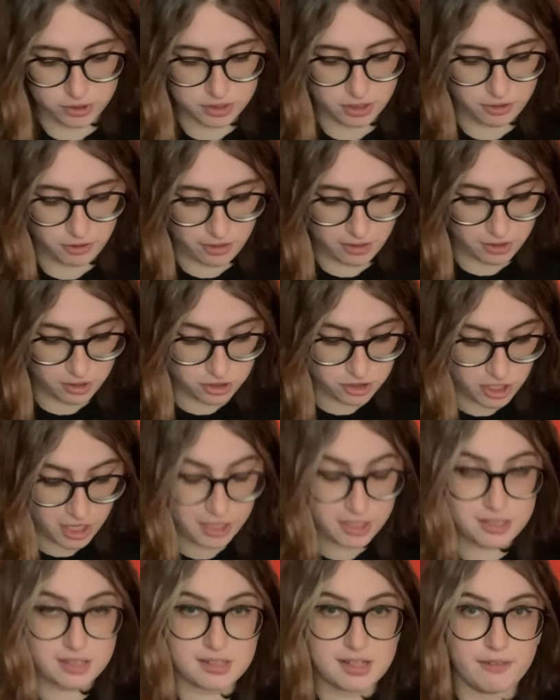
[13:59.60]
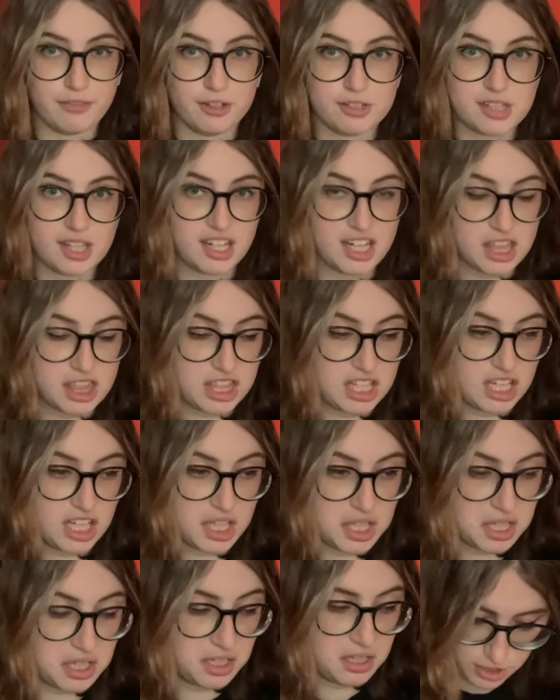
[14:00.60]
under the dust jacket to see if there's anything.
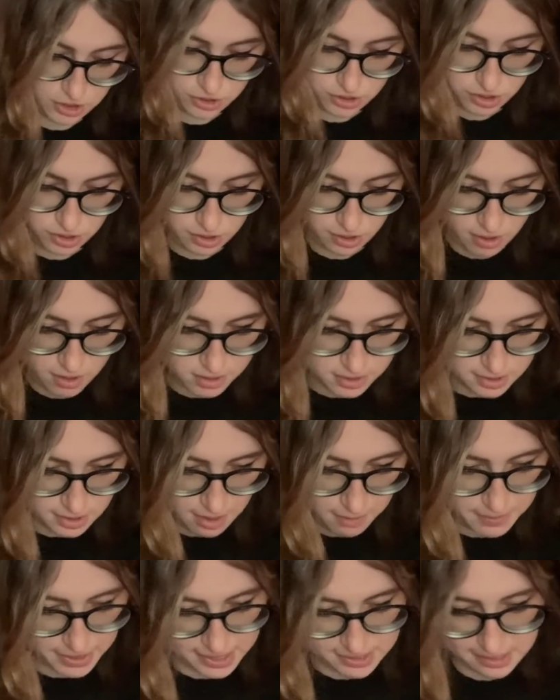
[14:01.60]
There's not. I mean, it's